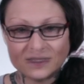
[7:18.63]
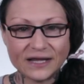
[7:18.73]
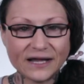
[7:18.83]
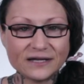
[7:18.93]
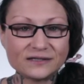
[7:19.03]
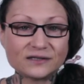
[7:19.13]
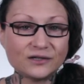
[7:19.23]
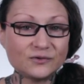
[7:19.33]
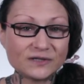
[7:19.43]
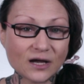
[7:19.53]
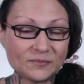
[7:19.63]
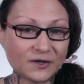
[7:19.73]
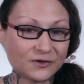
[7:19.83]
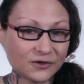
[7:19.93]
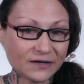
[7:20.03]
The hens lose up
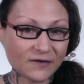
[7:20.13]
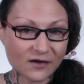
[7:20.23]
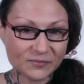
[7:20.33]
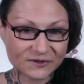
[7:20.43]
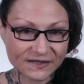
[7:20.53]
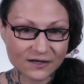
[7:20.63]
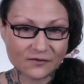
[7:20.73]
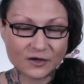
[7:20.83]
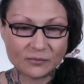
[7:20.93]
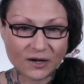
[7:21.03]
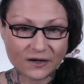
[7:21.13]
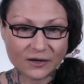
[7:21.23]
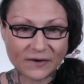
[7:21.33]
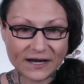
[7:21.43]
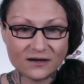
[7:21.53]
to 35% of their
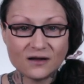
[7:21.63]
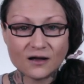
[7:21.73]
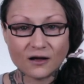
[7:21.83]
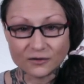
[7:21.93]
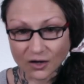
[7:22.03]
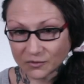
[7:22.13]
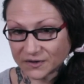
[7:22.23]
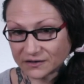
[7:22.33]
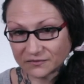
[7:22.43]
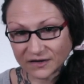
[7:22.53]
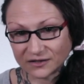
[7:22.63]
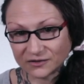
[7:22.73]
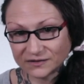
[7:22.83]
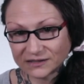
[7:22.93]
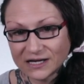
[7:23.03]
body weight, along with their
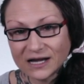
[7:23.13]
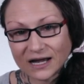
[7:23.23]
feathers,